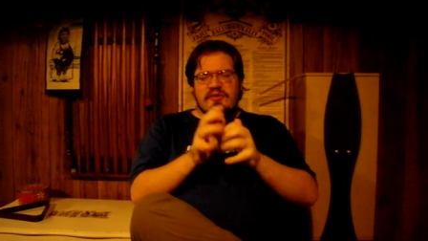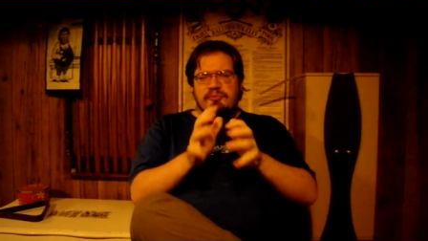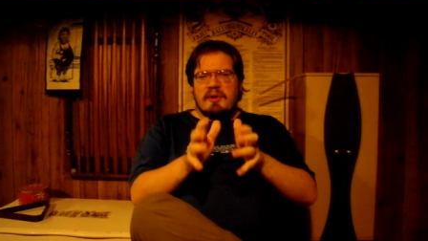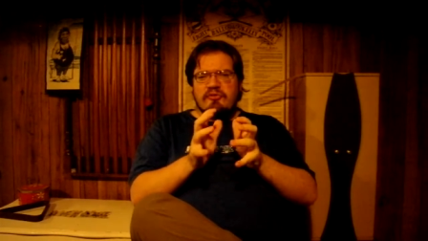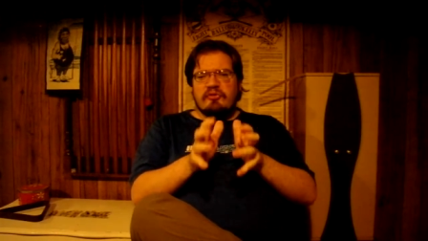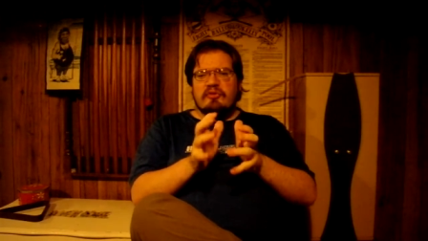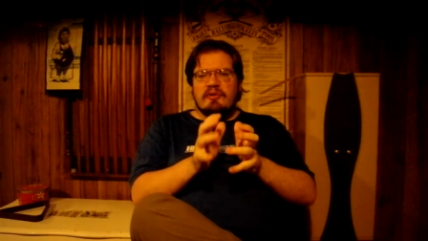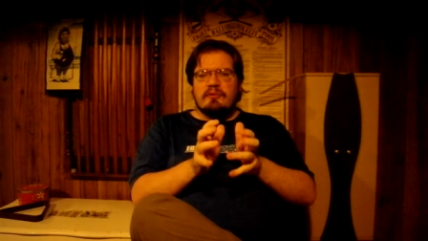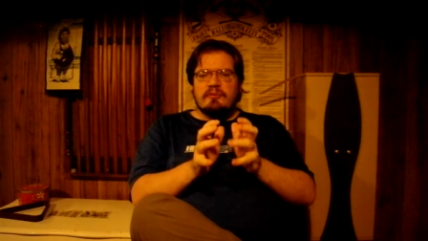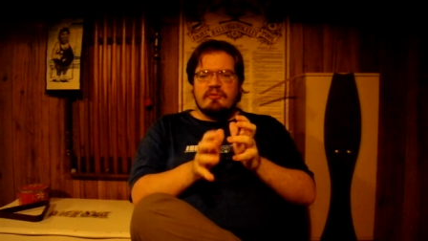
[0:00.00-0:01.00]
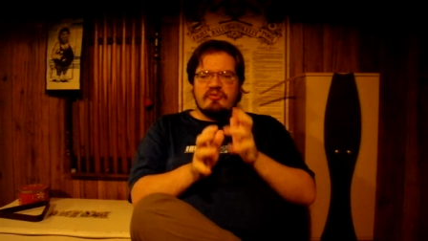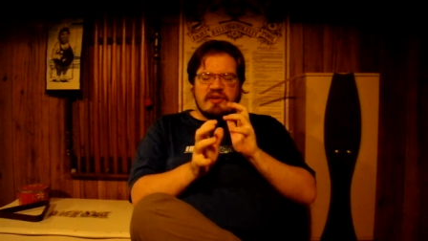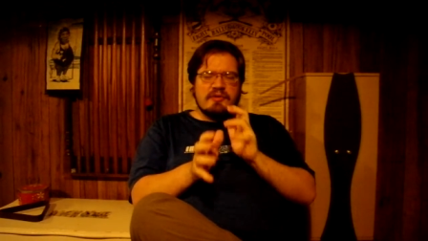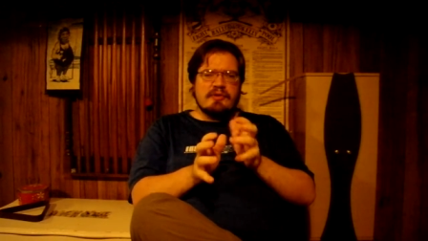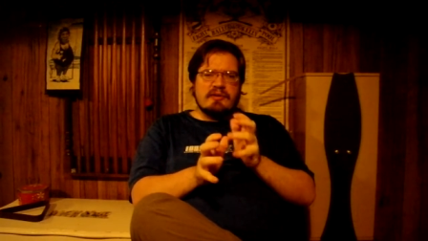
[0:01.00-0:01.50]
basically
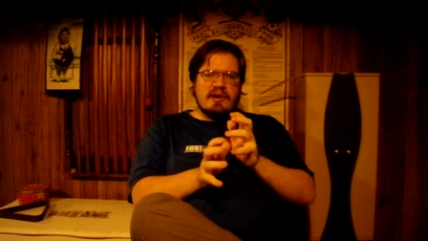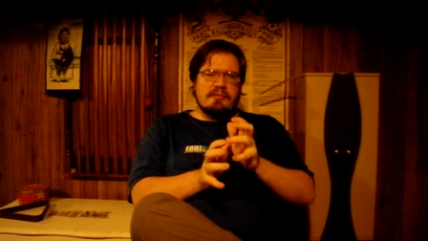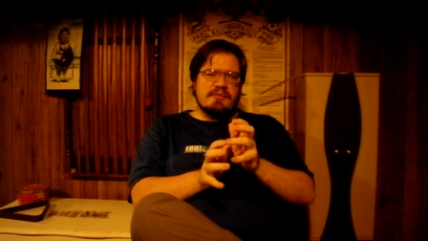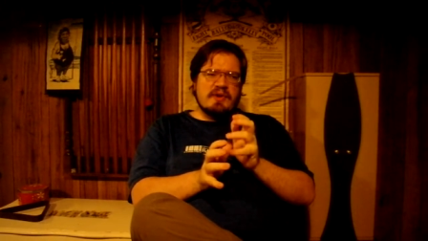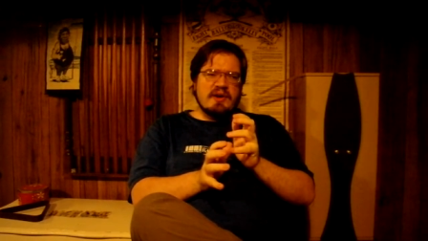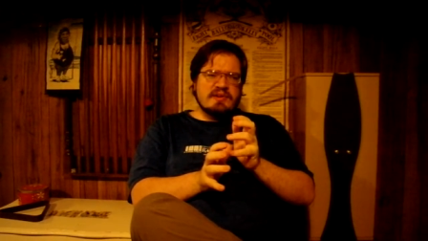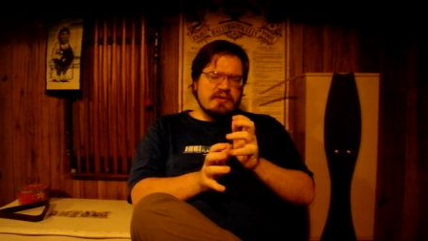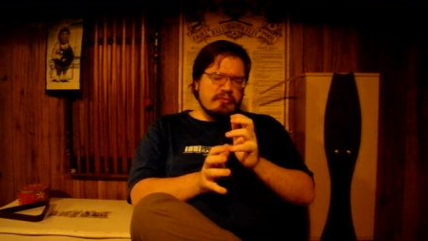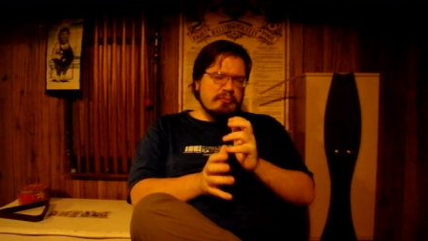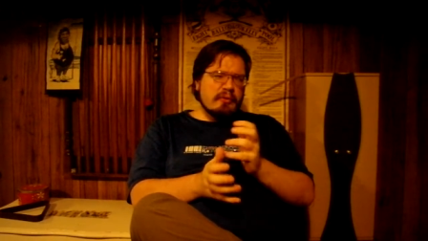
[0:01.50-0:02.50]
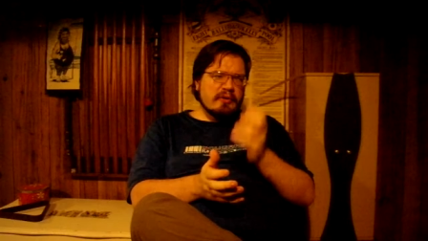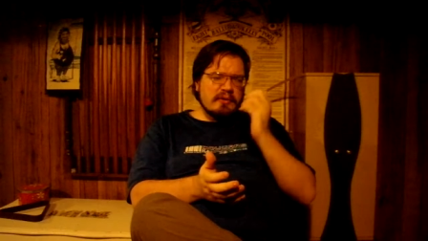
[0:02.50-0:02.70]
tinkering around with the idea of a book,